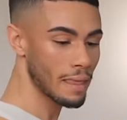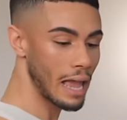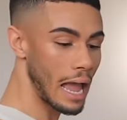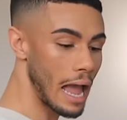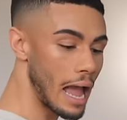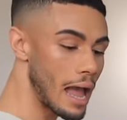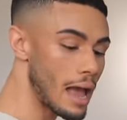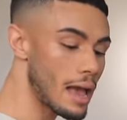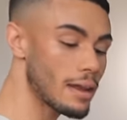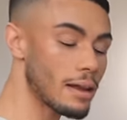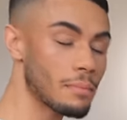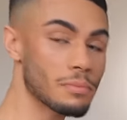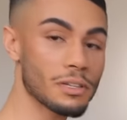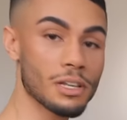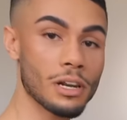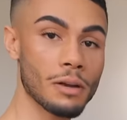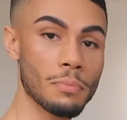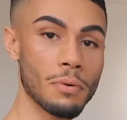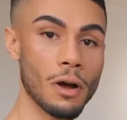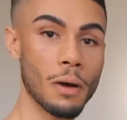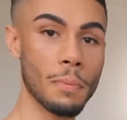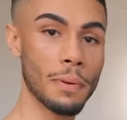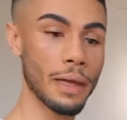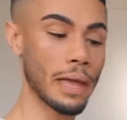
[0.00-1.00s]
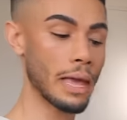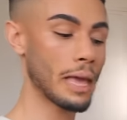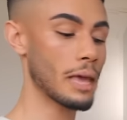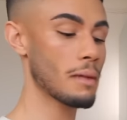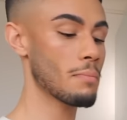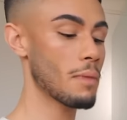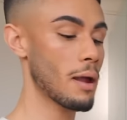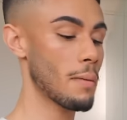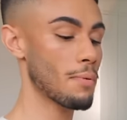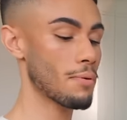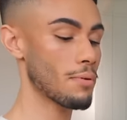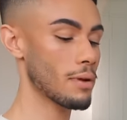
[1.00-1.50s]
And I'm just gonna pop it in
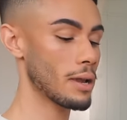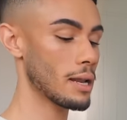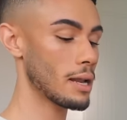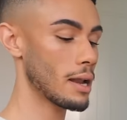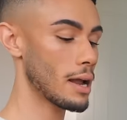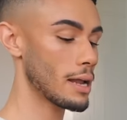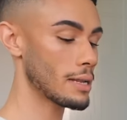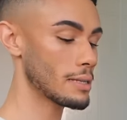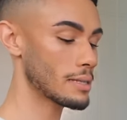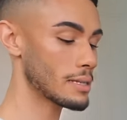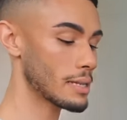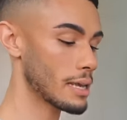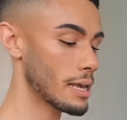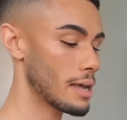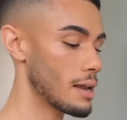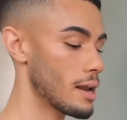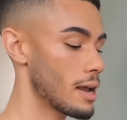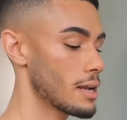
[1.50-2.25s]
my pre-lined tin.